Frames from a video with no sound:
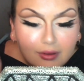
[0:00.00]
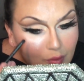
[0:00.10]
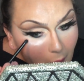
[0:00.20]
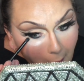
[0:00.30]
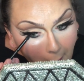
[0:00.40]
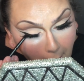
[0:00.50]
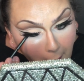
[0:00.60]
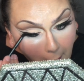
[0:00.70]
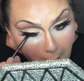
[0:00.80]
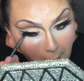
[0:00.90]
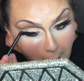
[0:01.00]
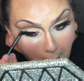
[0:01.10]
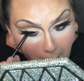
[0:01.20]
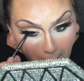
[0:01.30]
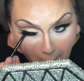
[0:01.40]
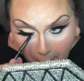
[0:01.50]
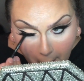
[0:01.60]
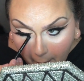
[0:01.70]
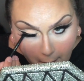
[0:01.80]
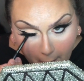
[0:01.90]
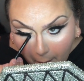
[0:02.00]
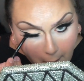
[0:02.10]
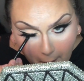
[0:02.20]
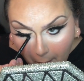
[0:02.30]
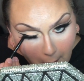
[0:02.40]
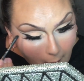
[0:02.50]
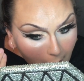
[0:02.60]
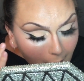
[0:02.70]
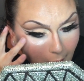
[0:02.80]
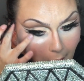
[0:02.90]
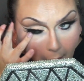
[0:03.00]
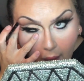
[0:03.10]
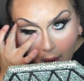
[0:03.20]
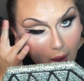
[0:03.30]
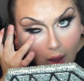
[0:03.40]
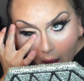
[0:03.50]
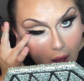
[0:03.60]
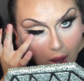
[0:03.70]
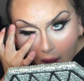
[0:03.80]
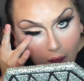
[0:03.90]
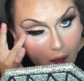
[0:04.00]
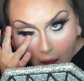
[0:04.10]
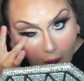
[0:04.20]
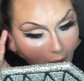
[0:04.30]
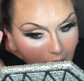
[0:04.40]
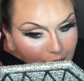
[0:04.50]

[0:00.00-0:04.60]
The Made by Mitchell Black Track All Smudge No Budge pencil. And then I smudge